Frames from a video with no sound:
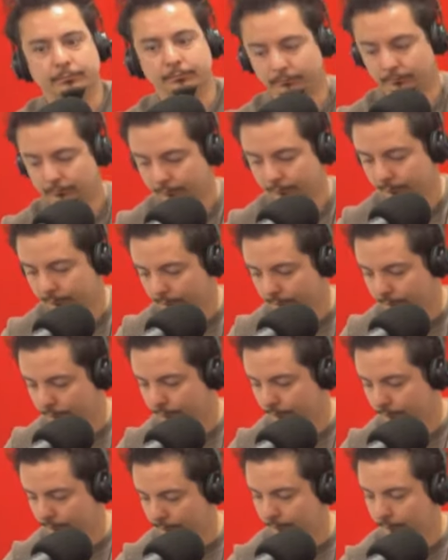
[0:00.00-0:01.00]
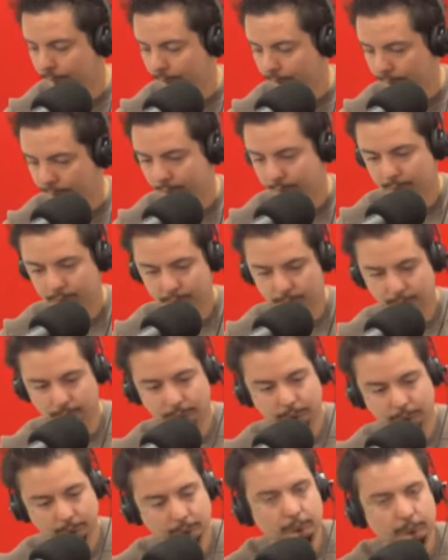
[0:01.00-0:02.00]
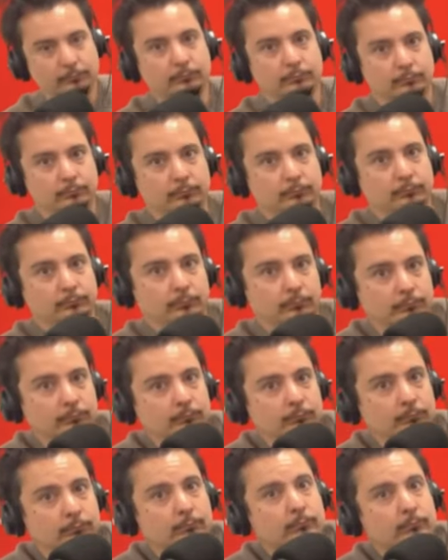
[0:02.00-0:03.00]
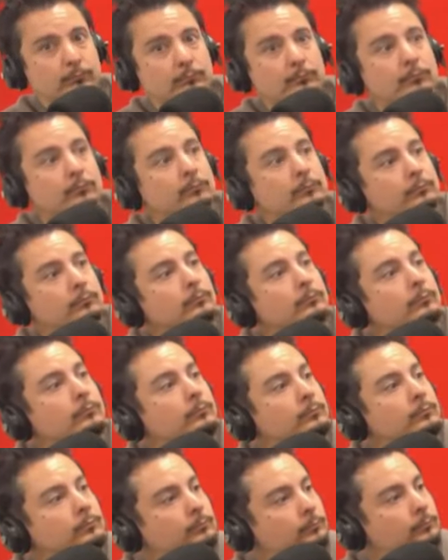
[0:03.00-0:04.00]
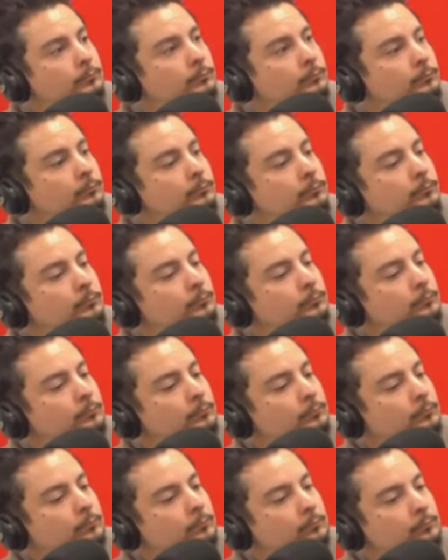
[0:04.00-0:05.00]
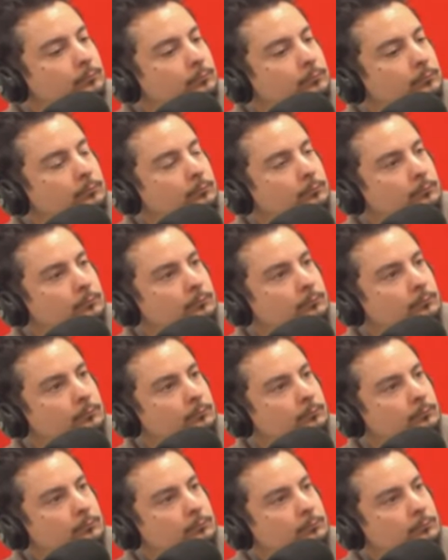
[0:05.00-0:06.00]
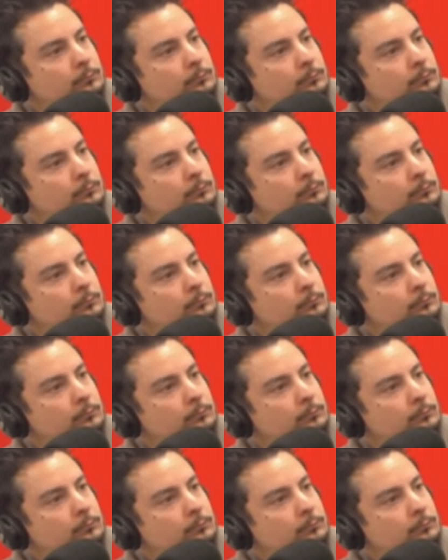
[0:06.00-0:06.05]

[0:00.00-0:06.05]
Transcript: No words are spoken by the person on screen.